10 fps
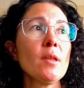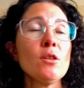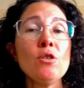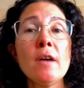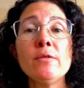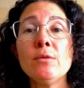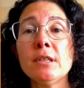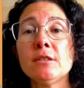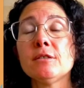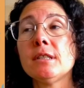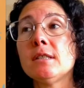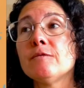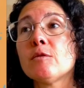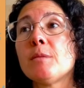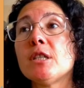you have to enter this
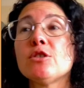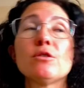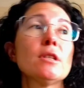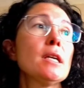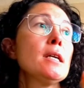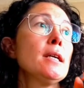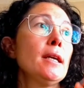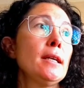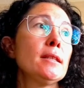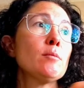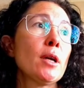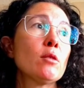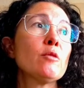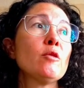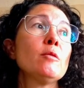information in the
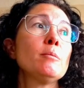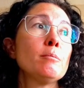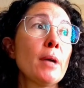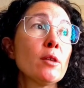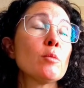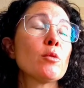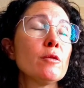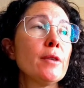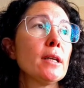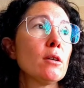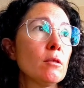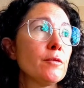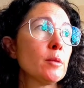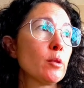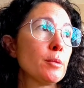microprofile
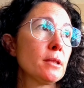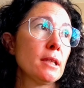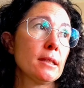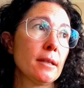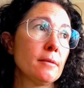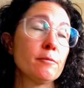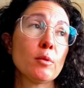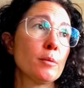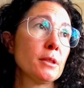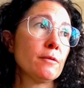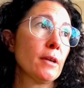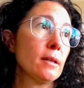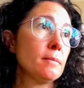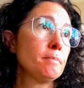config property file.